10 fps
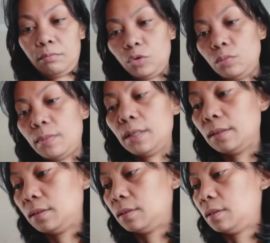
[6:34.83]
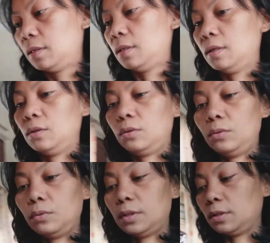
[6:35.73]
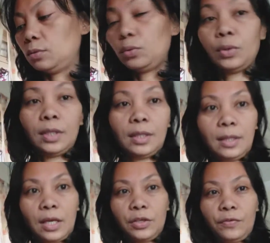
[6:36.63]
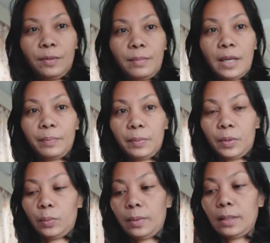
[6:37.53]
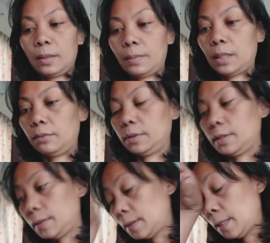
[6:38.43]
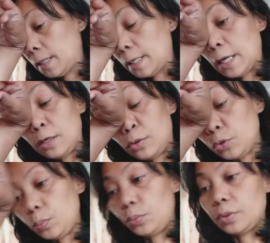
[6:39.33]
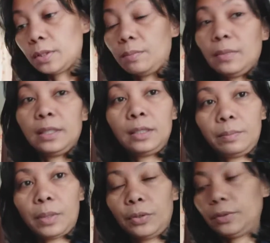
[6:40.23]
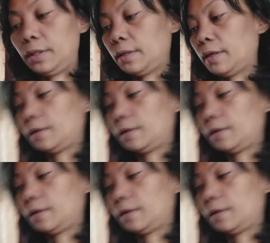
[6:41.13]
to make so that the taste of the black pepper will come out. I also put some little powder in there.